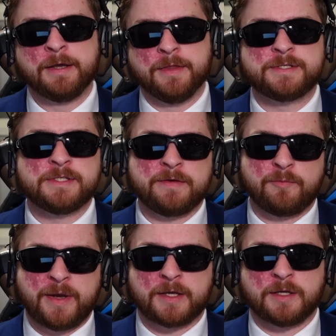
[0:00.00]
This is
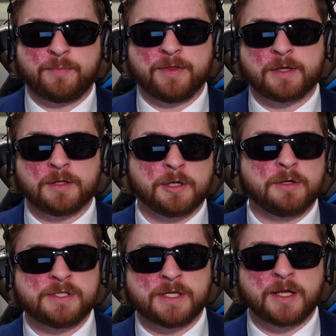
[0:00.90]
even backed up by the
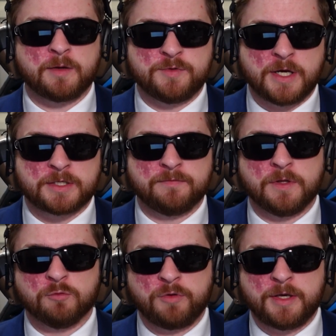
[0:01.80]
clearly stated objective
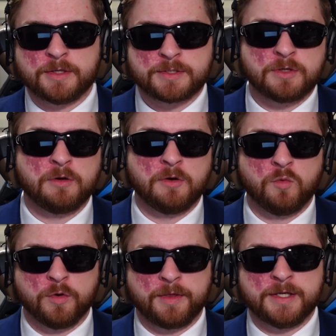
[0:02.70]
in the Reas, where